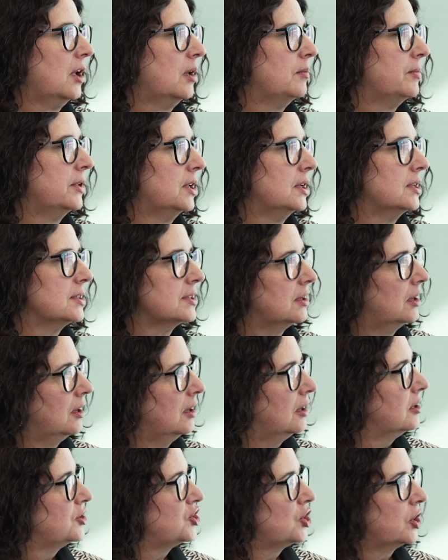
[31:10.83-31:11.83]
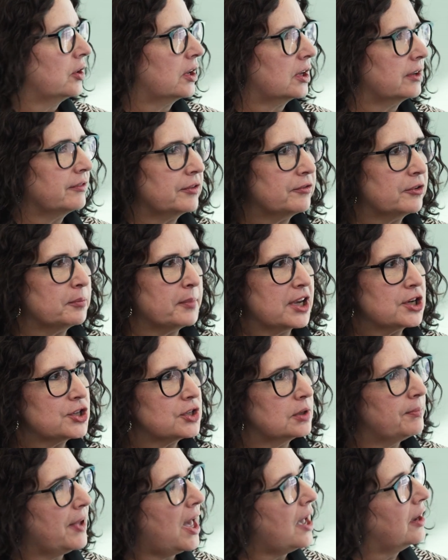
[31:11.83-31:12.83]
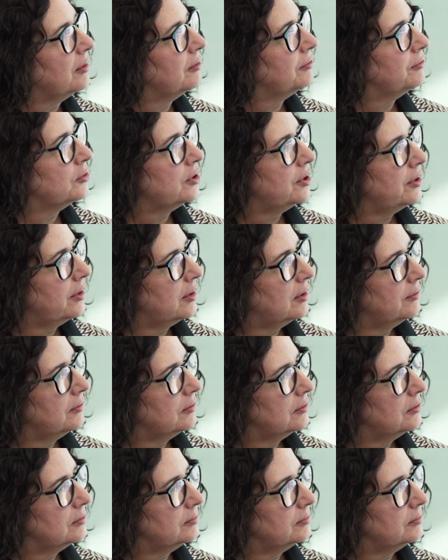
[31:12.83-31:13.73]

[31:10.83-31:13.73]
for companies, sharing of information back and forth?